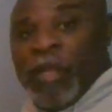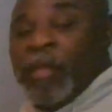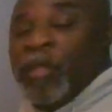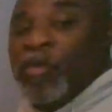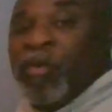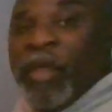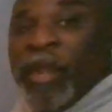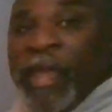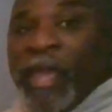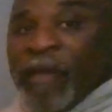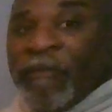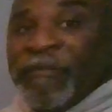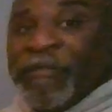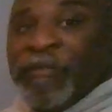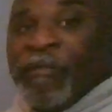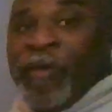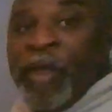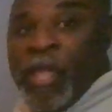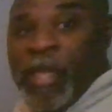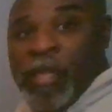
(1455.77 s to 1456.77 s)
you can have
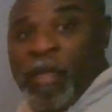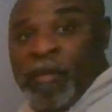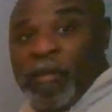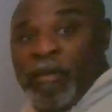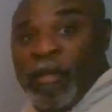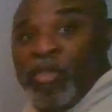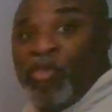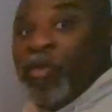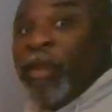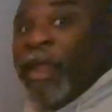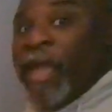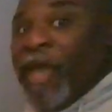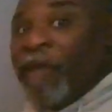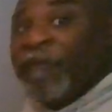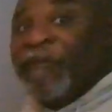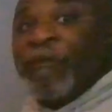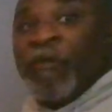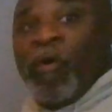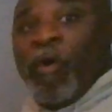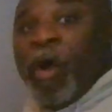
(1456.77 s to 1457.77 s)
three, you can have
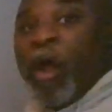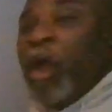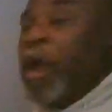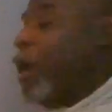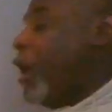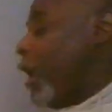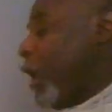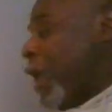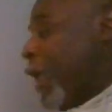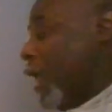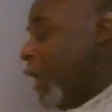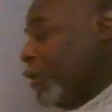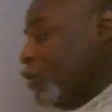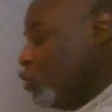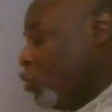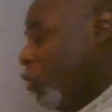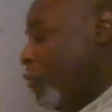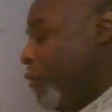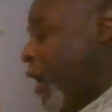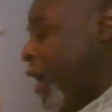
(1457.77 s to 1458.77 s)
four.
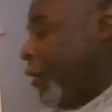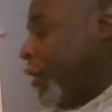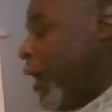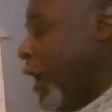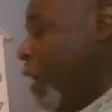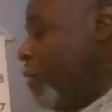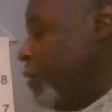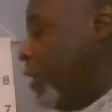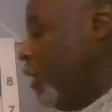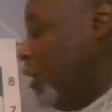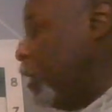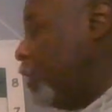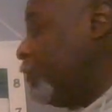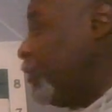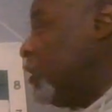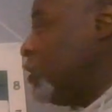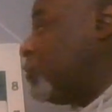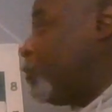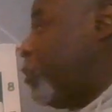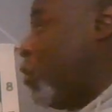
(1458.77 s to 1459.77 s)
No matter how many of
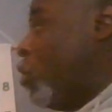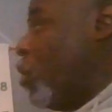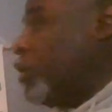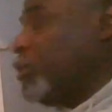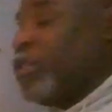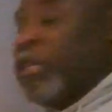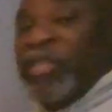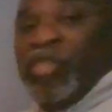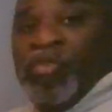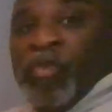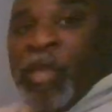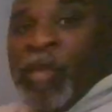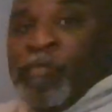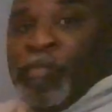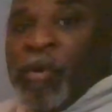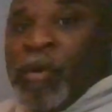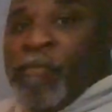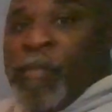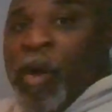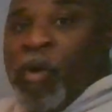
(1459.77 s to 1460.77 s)
these pawns that you can
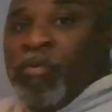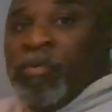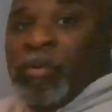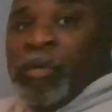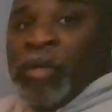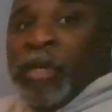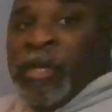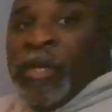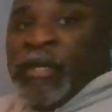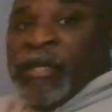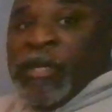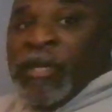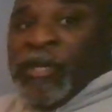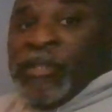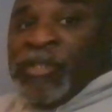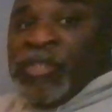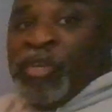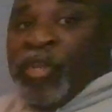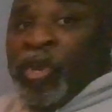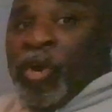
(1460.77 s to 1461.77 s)
promote
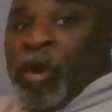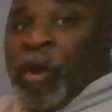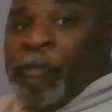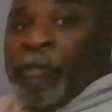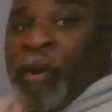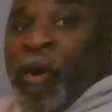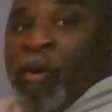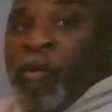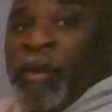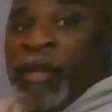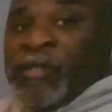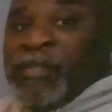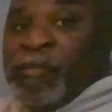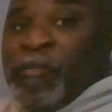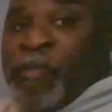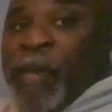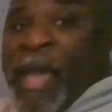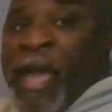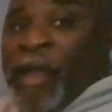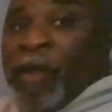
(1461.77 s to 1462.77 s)
to your opponent's
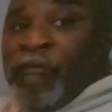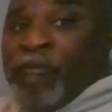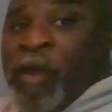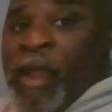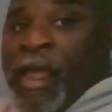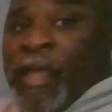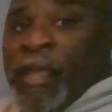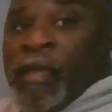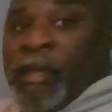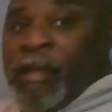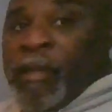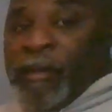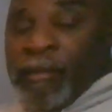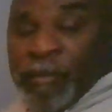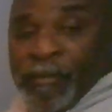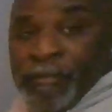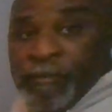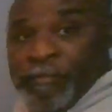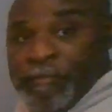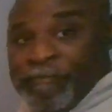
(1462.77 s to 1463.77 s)
back rank,
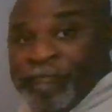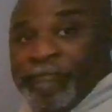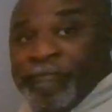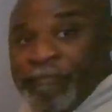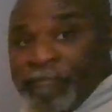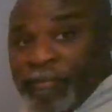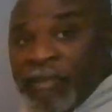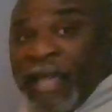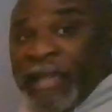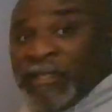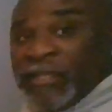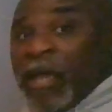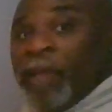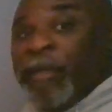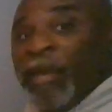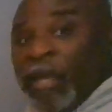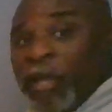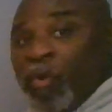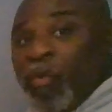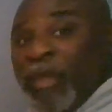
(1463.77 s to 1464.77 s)
that's how
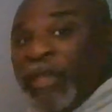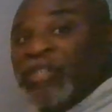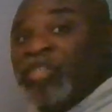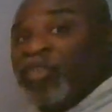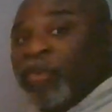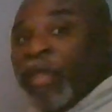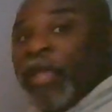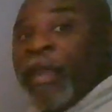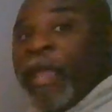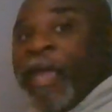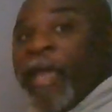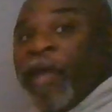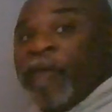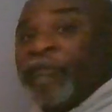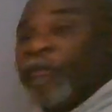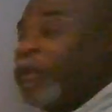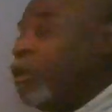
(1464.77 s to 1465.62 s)
many queens you can have.